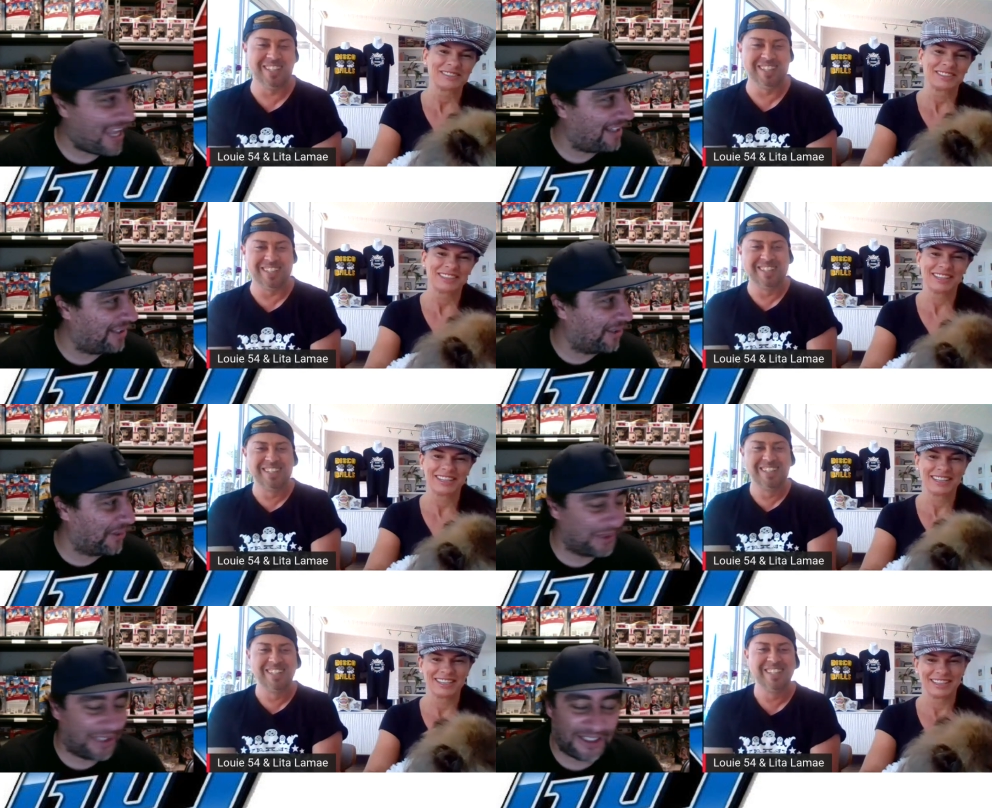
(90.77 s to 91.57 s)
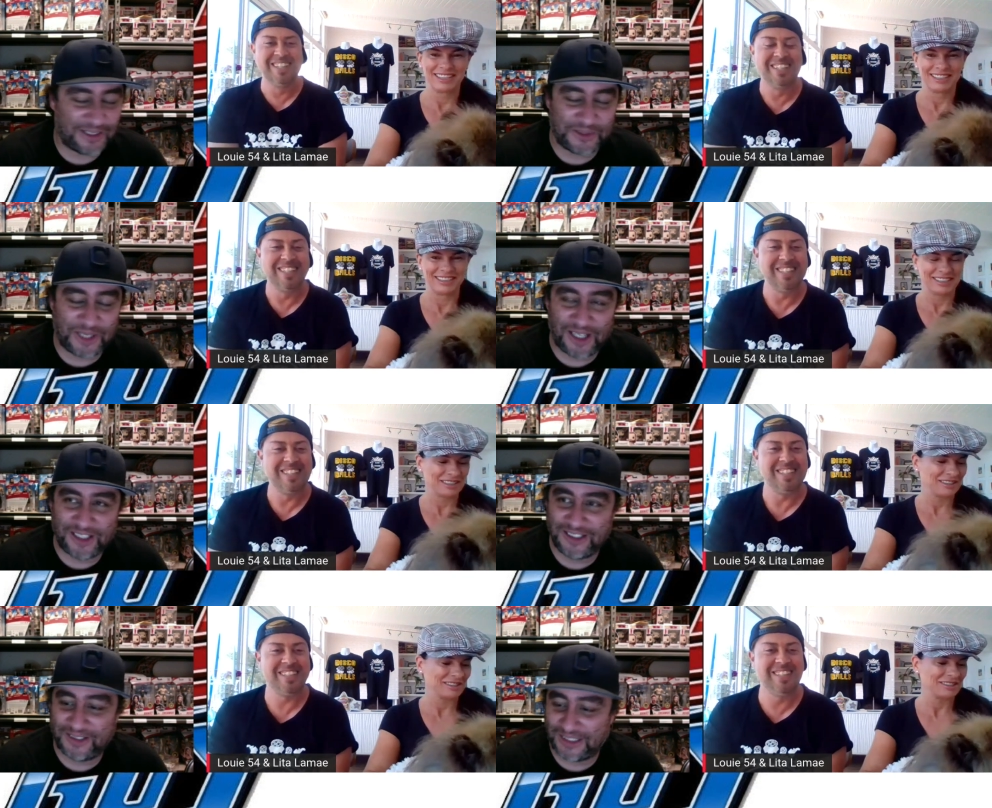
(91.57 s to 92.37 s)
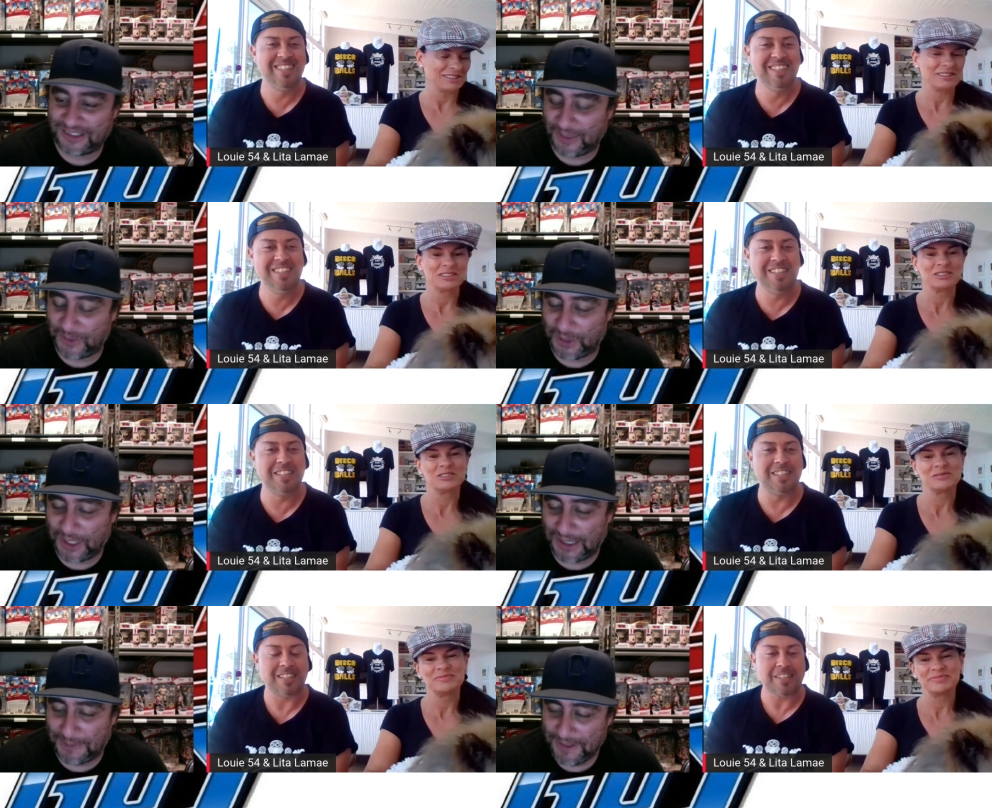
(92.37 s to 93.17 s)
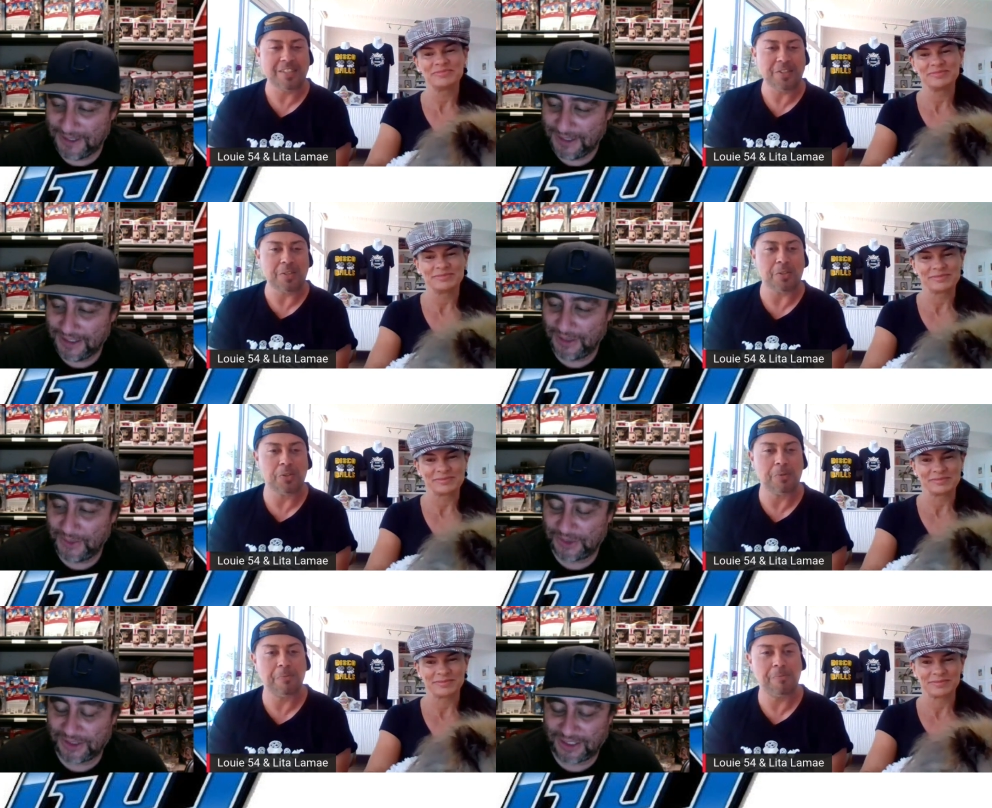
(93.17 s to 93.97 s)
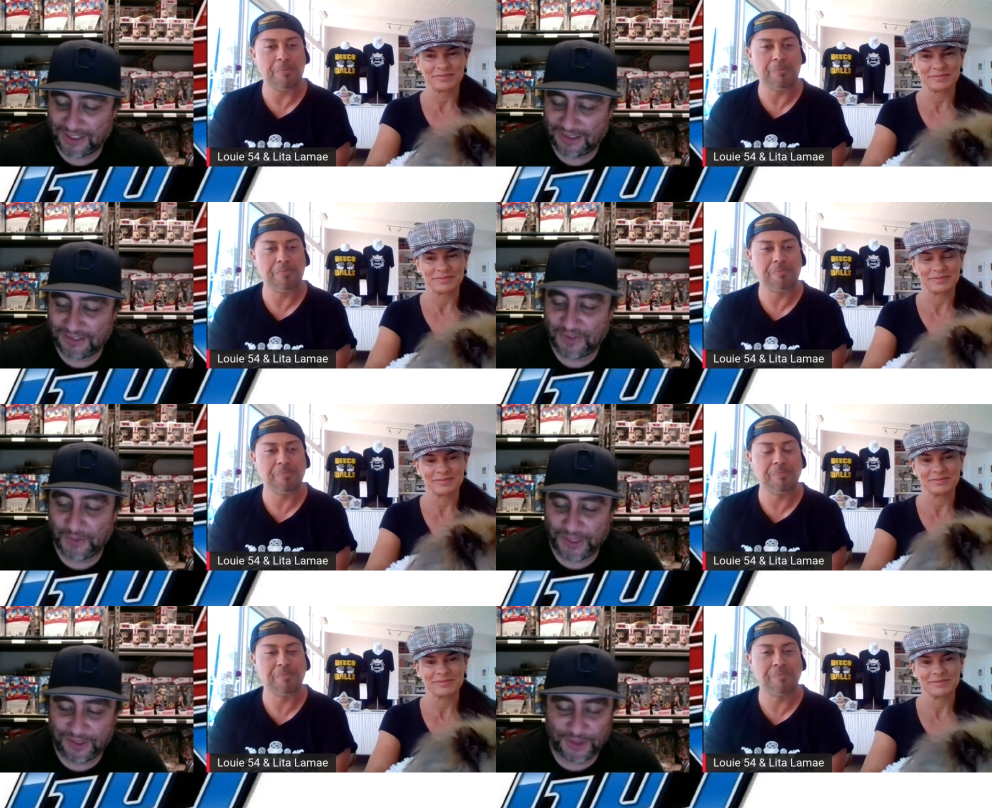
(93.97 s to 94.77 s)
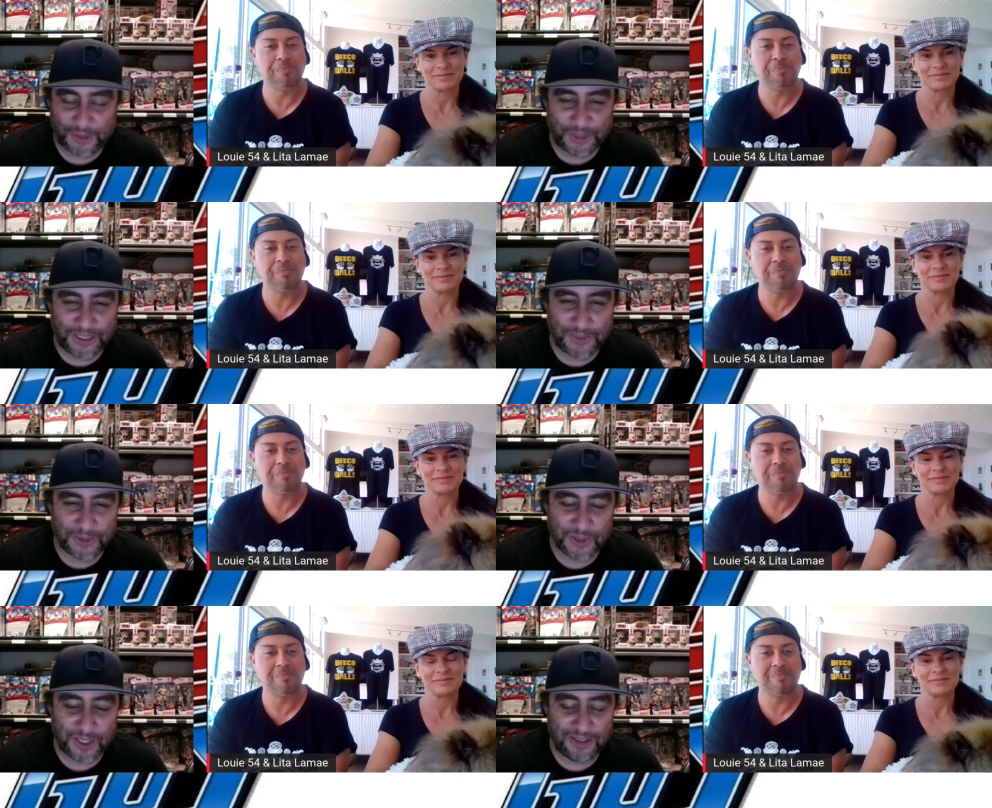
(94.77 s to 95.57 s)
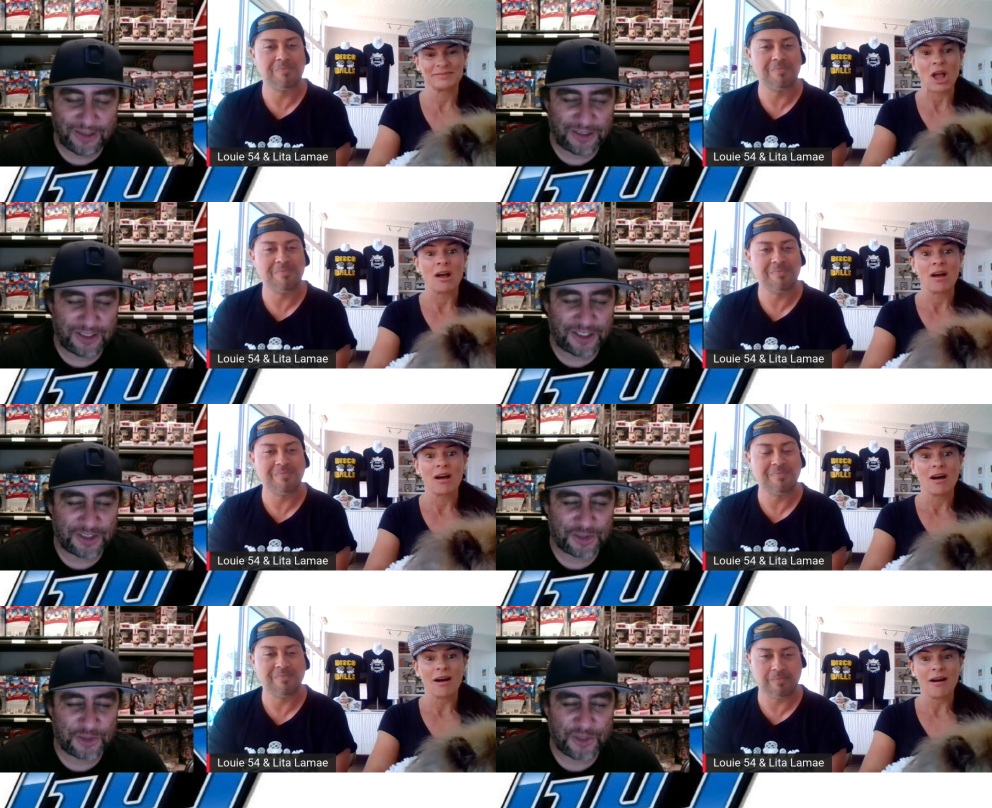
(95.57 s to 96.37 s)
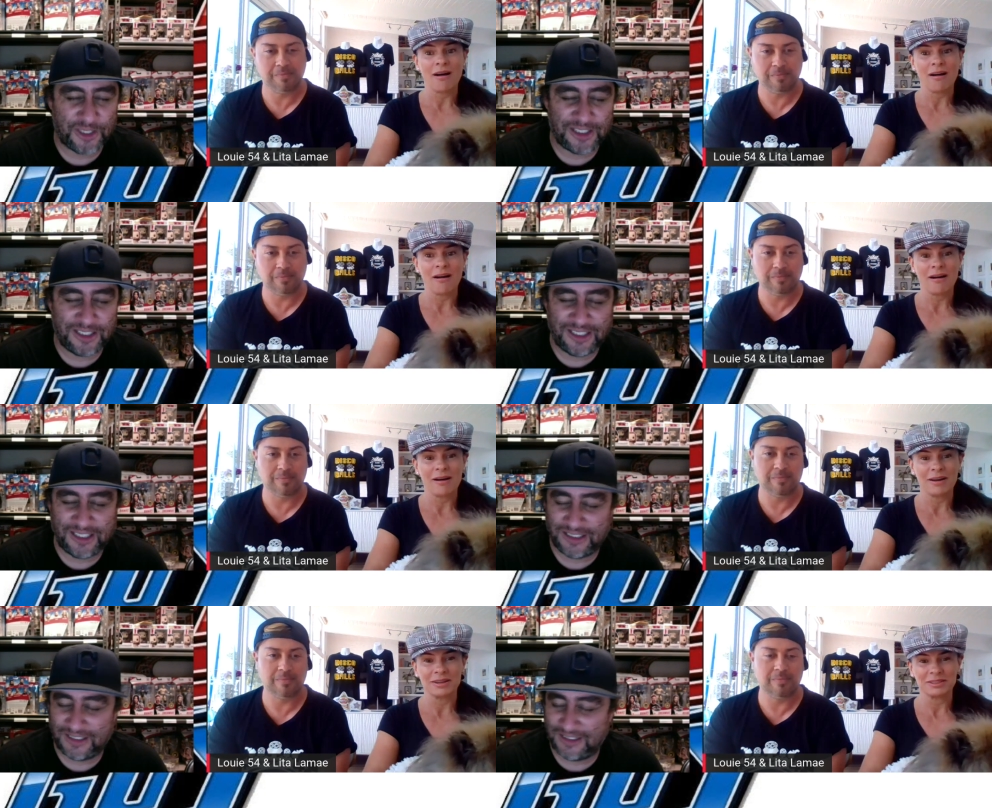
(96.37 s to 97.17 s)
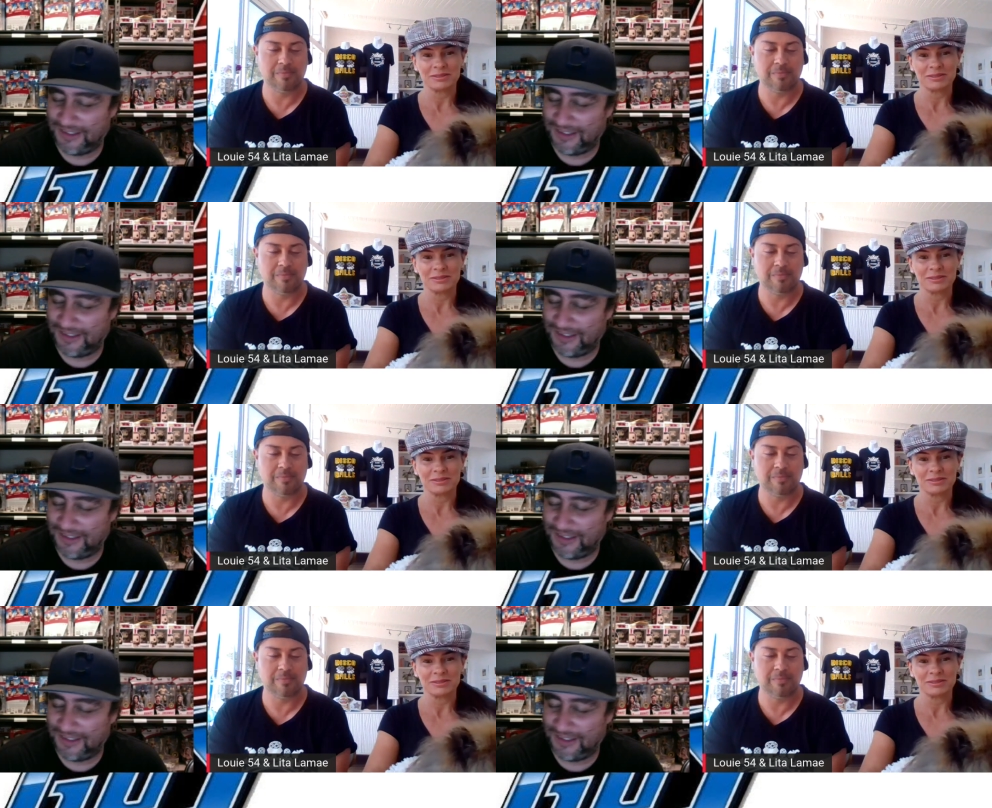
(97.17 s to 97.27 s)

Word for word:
Speaker 1: a little a little dog here that they were. Uh, he was uh seven weeks old, and they were trying. It's an Australian.